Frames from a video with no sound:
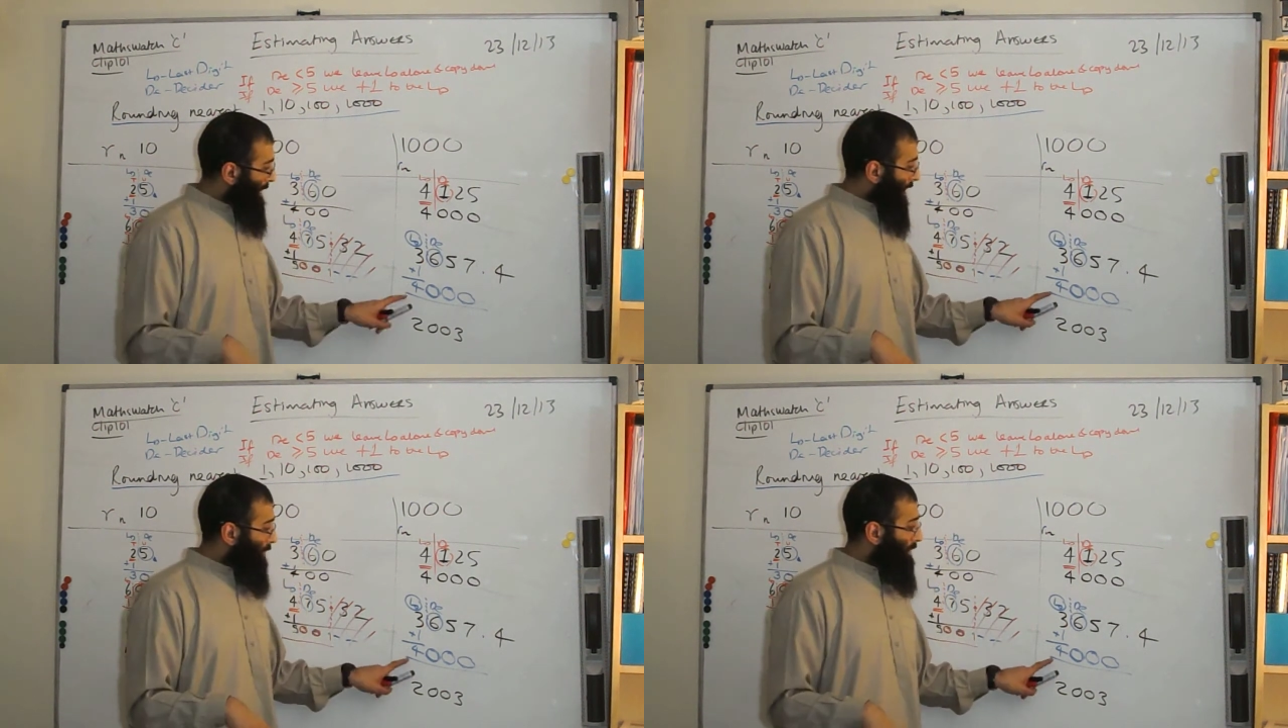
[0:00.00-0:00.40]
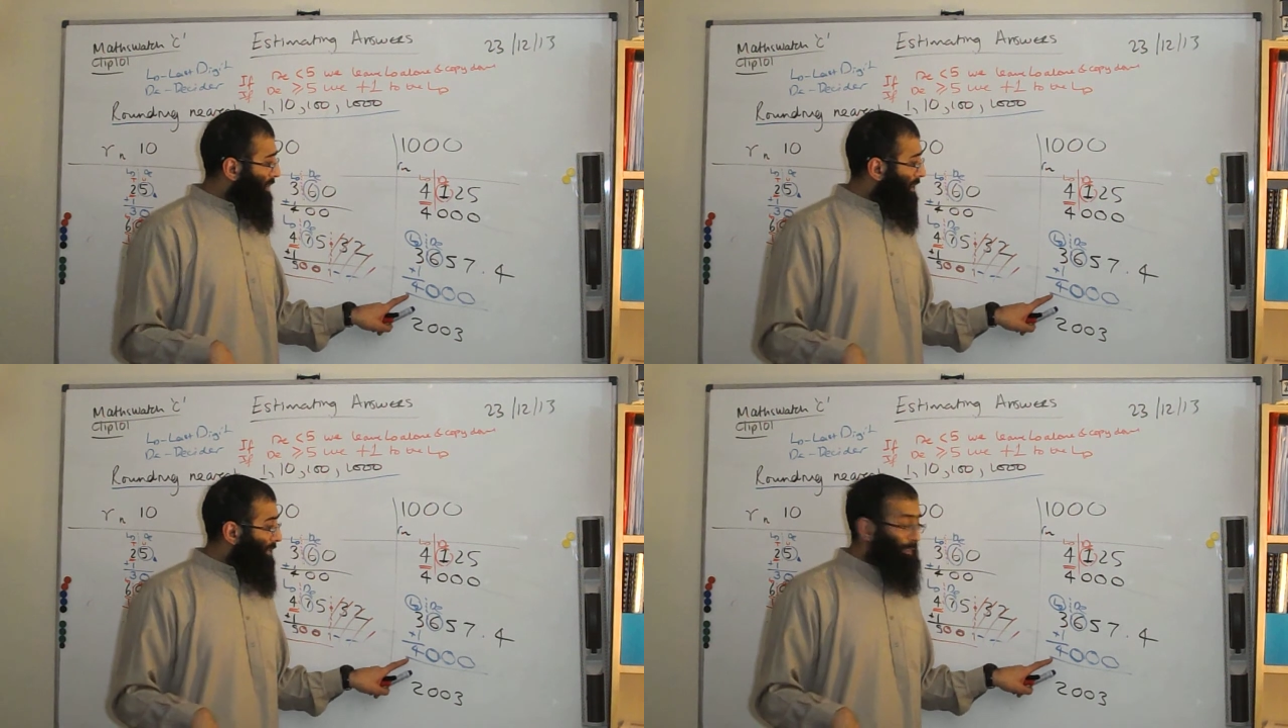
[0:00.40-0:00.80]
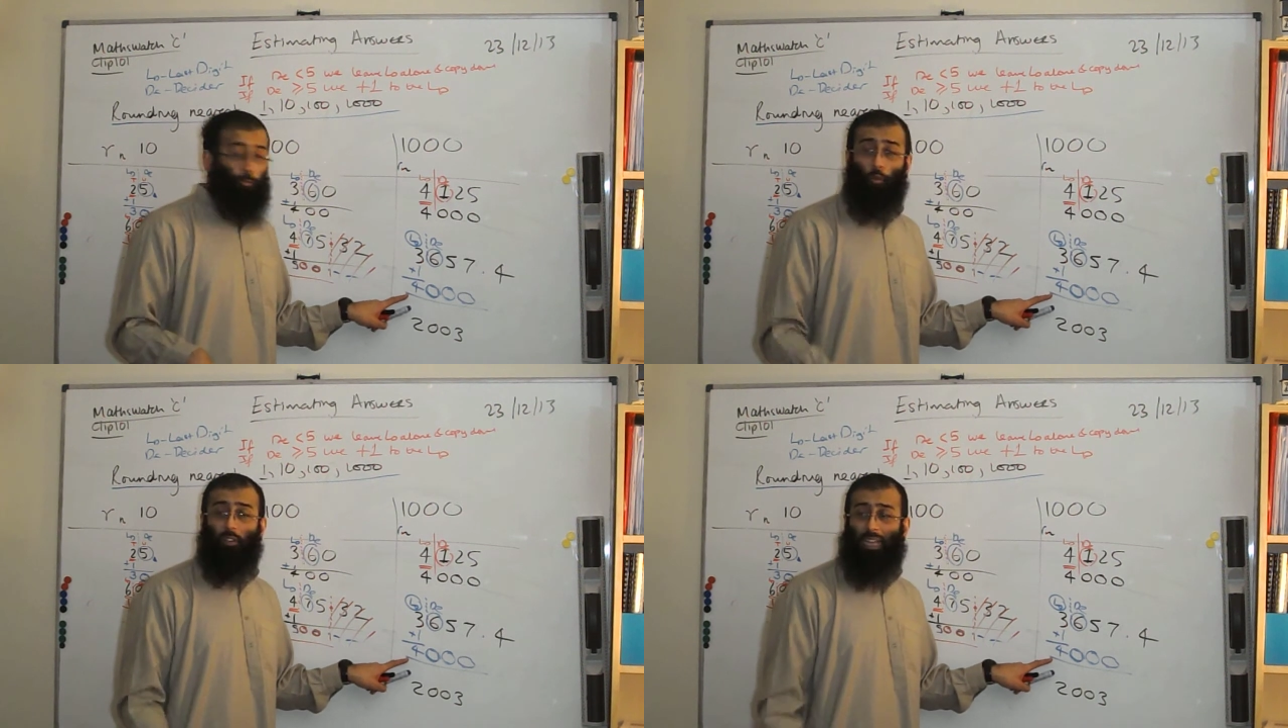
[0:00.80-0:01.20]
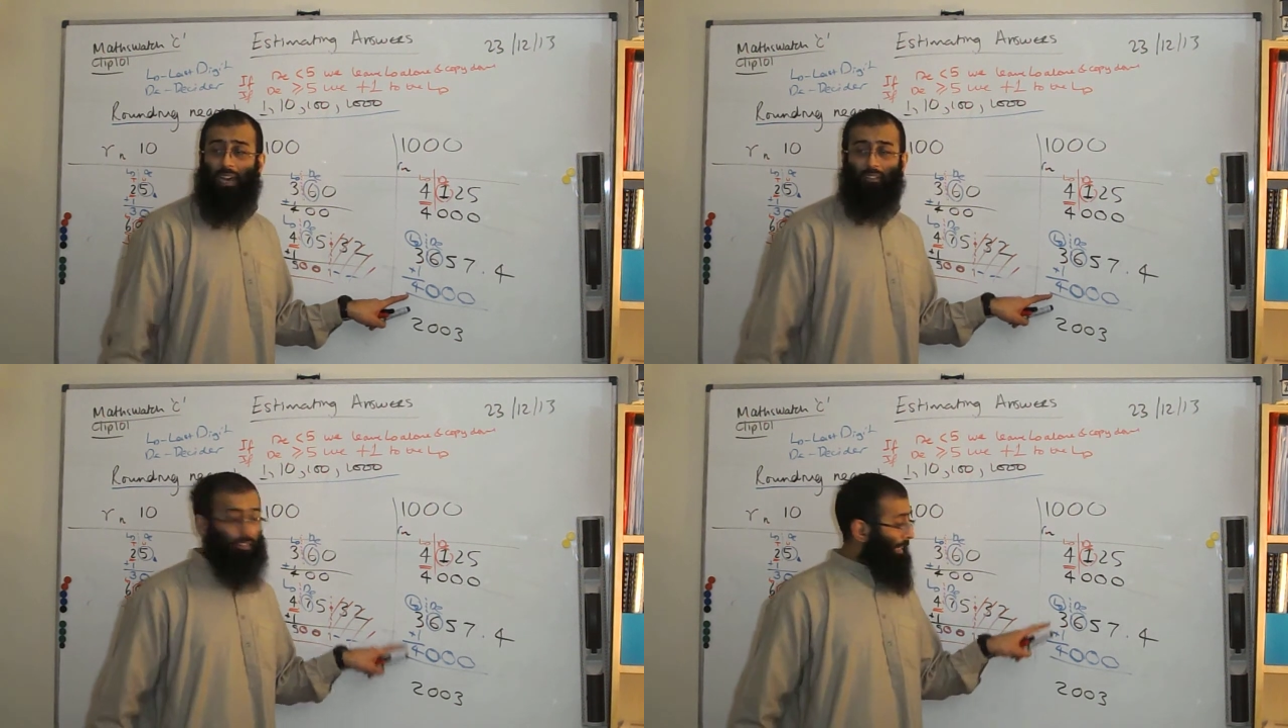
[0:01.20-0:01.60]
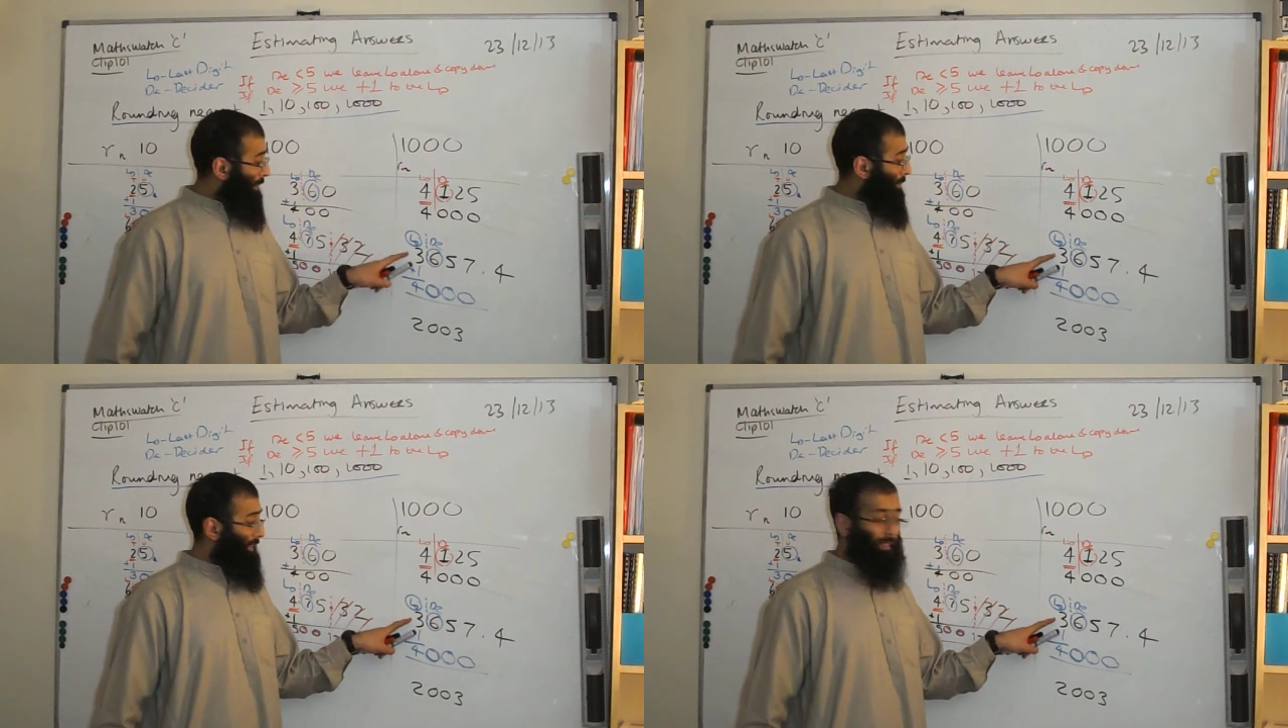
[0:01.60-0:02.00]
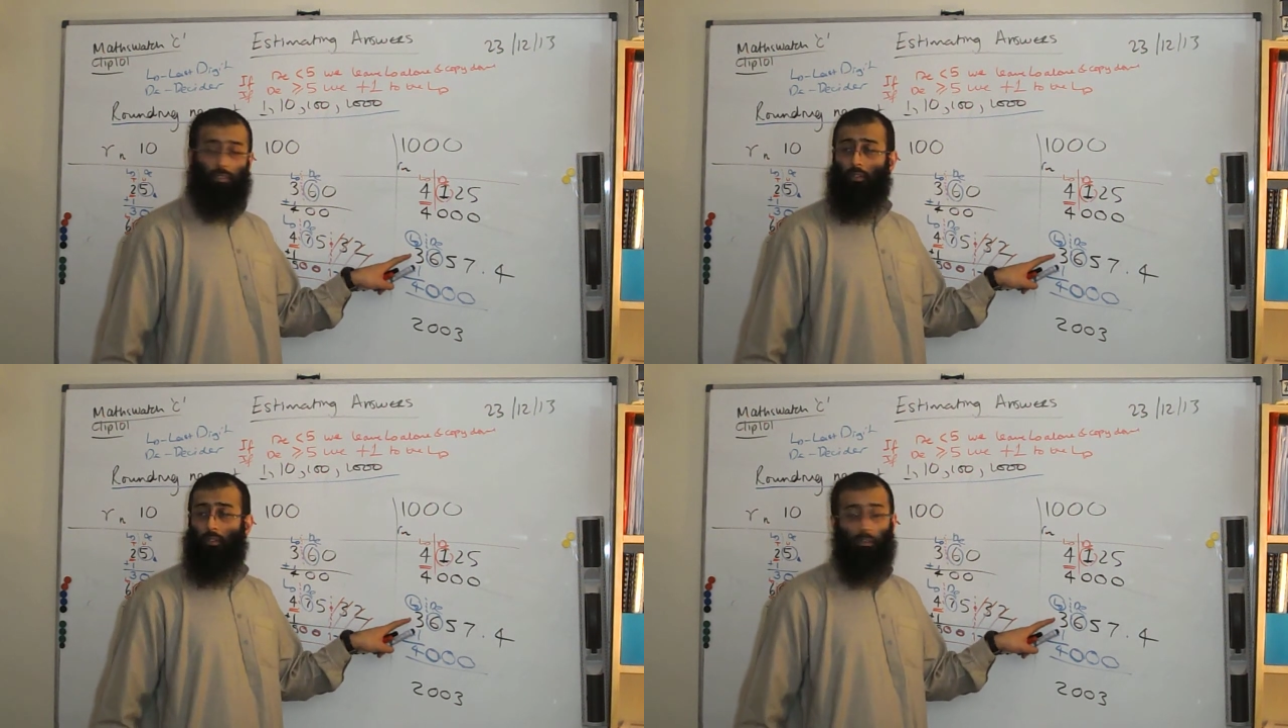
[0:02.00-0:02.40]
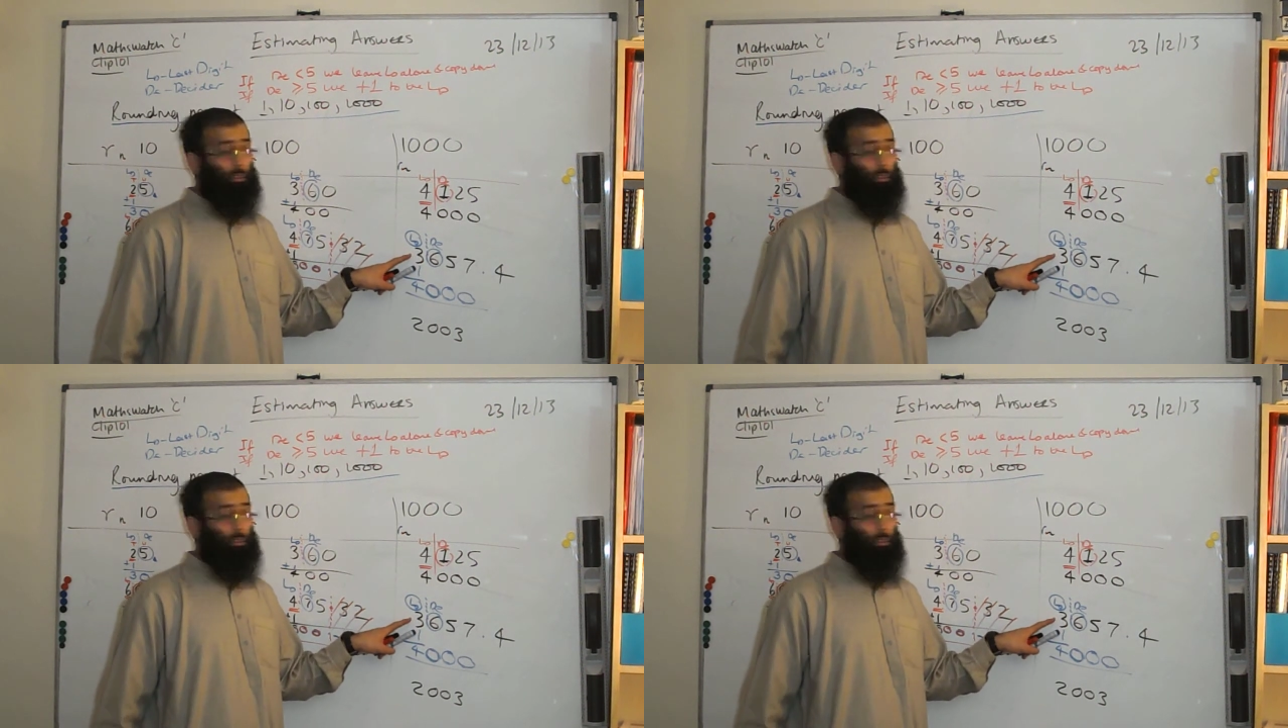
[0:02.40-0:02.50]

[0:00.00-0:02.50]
I'd rather deal with 4,000 than deal with this.